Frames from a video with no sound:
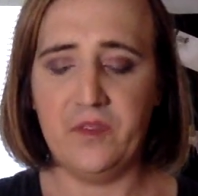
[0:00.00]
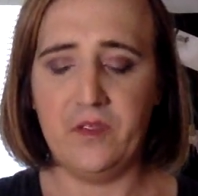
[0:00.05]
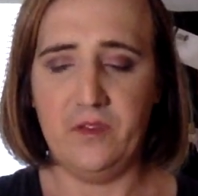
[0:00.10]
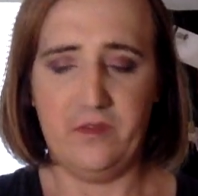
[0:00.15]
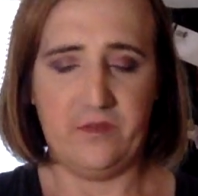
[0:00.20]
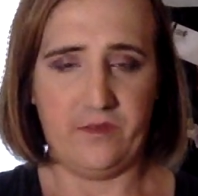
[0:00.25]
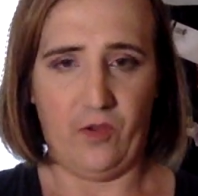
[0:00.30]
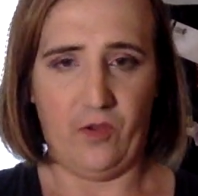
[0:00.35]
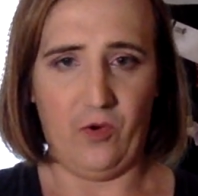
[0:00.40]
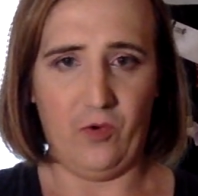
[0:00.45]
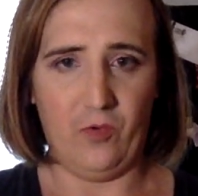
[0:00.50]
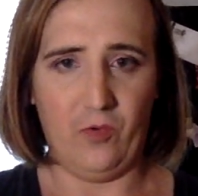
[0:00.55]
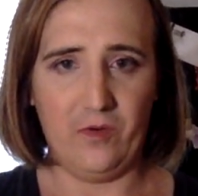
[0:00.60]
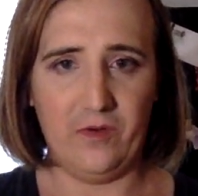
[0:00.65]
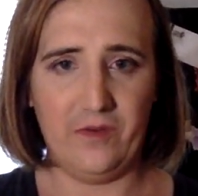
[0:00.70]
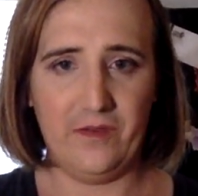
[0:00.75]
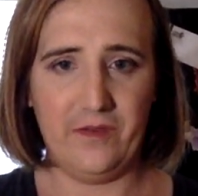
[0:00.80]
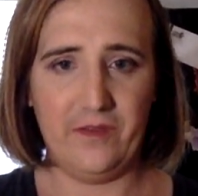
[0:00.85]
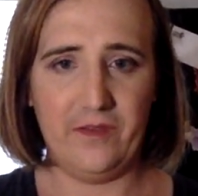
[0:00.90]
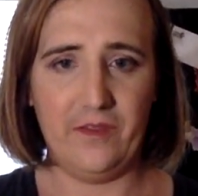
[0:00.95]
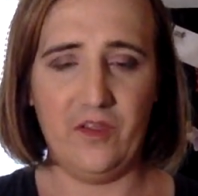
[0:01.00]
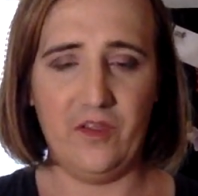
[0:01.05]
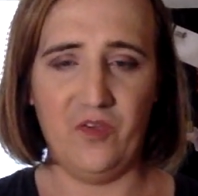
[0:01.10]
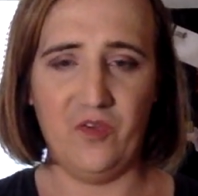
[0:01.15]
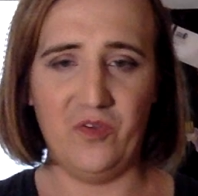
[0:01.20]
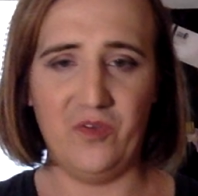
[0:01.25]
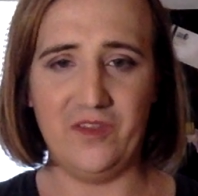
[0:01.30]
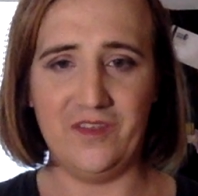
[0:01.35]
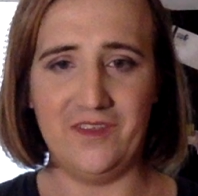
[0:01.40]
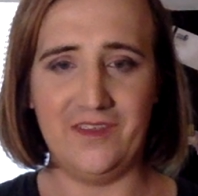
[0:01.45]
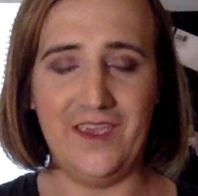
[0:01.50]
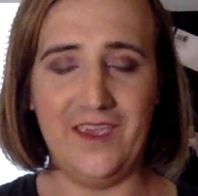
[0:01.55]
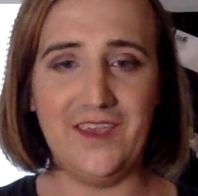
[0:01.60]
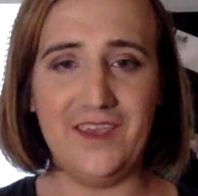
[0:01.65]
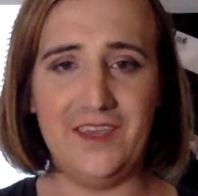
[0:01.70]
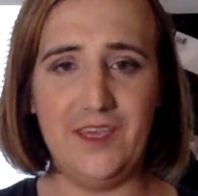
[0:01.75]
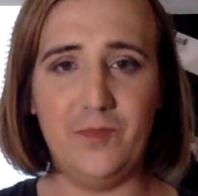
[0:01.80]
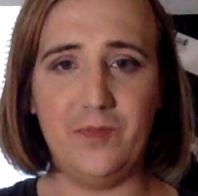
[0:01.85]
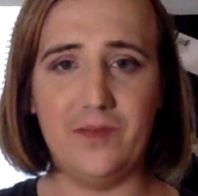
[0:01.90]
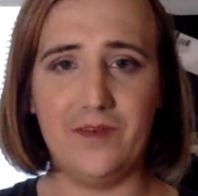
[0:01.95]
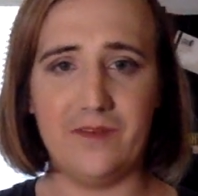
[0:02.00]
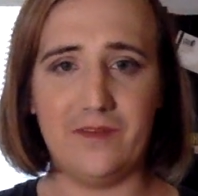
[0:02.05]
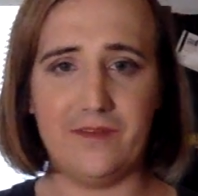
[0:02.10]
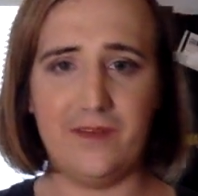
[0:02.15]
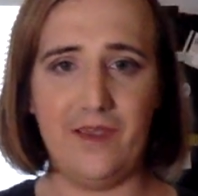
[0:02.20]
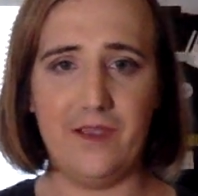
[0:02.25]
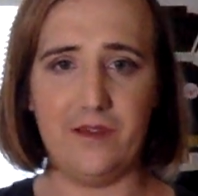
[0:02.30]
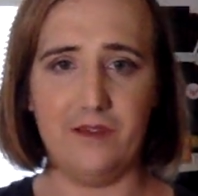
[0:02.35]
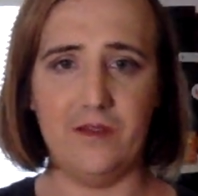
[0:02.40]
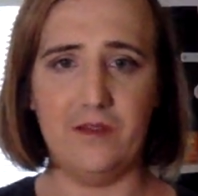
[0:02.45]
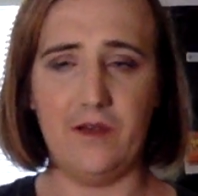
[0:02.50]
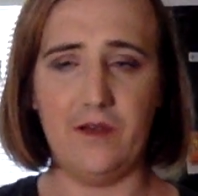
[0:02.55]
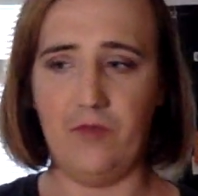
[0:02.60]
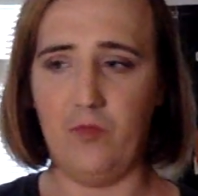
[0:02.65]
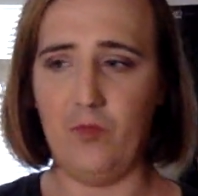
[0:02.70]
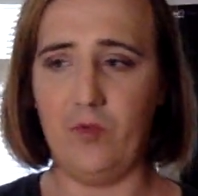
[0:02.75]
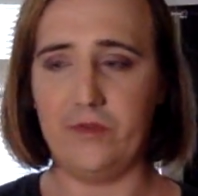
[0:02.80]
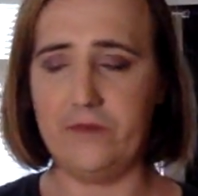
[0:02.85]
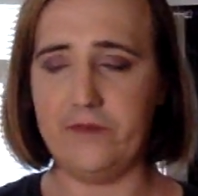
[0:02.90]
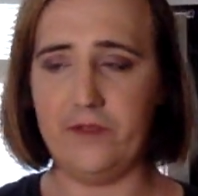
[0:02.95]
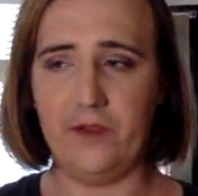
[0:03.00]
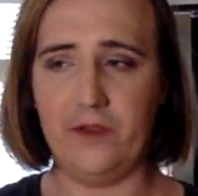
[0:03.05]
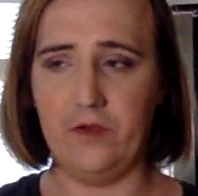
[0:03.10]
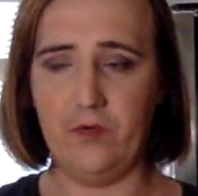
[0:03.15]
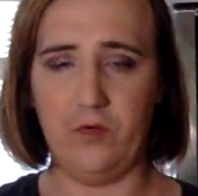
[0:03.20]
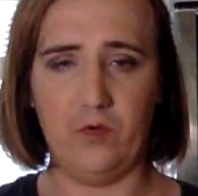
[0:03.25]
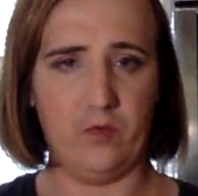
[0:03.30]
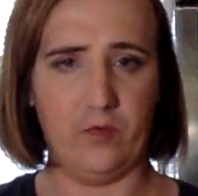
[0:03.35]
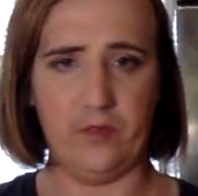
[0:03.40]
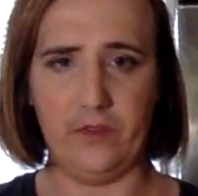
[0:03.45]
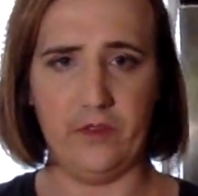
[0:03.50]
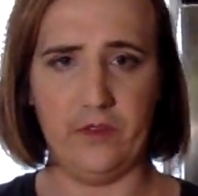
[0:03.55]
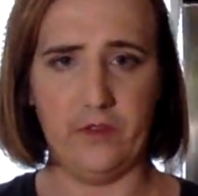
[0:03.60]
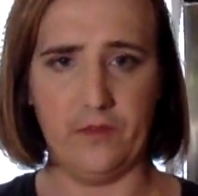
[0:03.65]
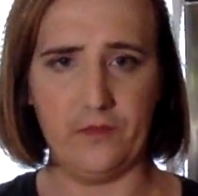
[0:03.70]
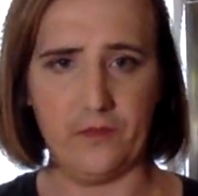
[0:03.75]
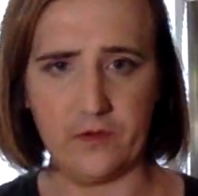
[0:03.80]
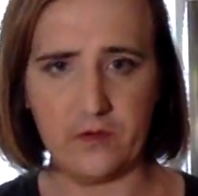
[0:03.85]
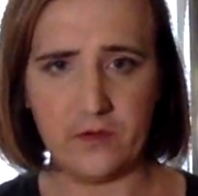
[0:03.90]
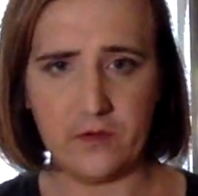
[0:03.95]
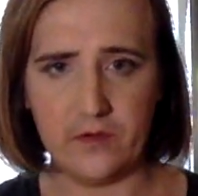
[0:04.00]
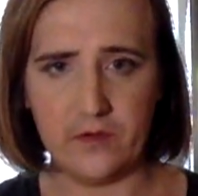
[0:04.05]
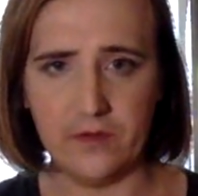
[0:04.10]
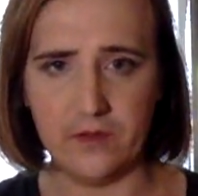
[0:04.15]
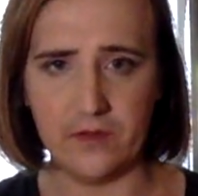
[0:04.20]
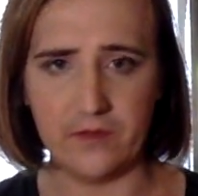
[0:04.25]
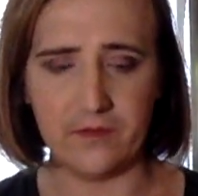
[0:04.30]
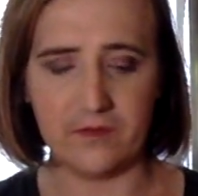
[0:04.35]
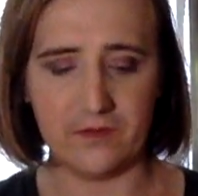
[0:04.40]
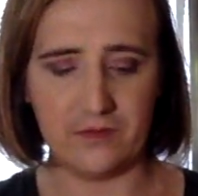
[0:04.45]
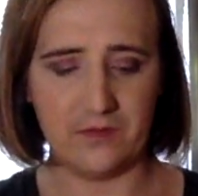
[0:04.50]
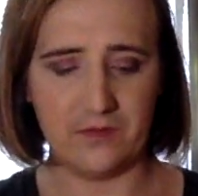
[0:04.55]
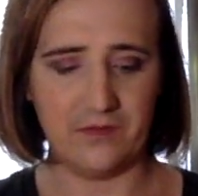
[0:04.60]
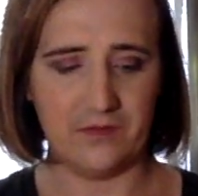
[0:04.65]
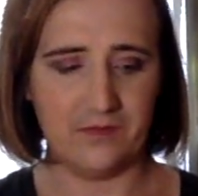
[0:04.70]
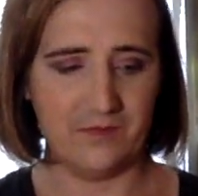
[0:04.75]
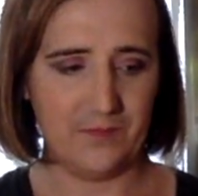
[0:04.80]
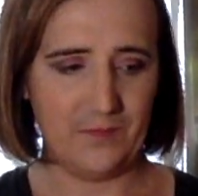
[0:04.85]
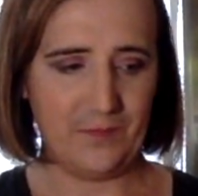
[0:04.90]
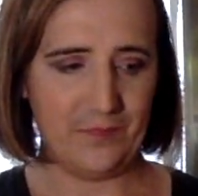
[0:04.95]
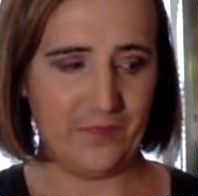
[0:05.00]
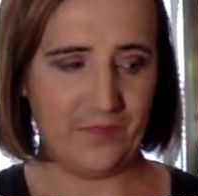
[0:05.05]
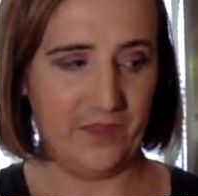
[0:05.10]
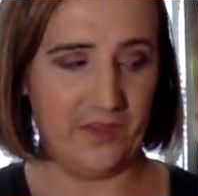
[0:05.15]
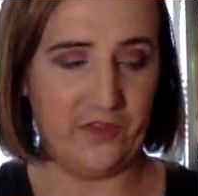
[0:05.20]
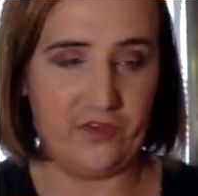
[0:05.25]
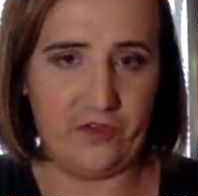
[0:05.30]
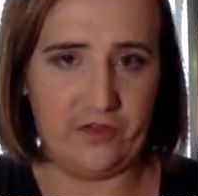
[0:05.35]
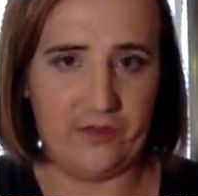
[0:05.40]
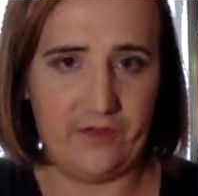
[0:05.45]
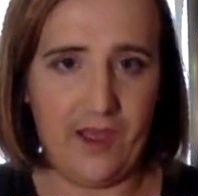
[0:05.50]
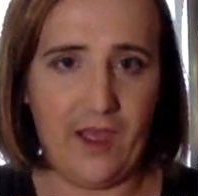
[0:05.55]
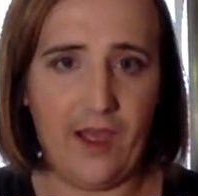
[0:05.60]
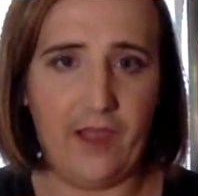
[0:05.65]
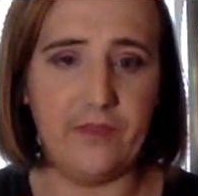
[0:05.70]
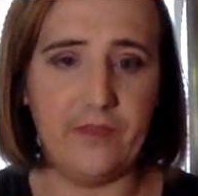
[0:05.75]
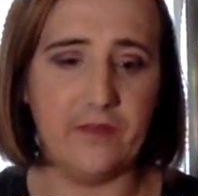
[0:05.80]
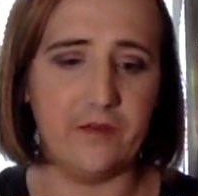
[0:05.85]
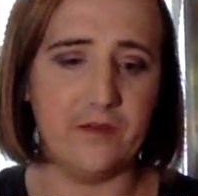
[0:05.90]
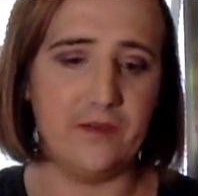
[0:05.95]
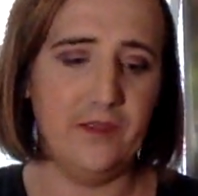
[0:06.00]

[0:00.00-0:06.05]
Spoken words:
So gatekeeping is not good on one side or the other. It's just not. That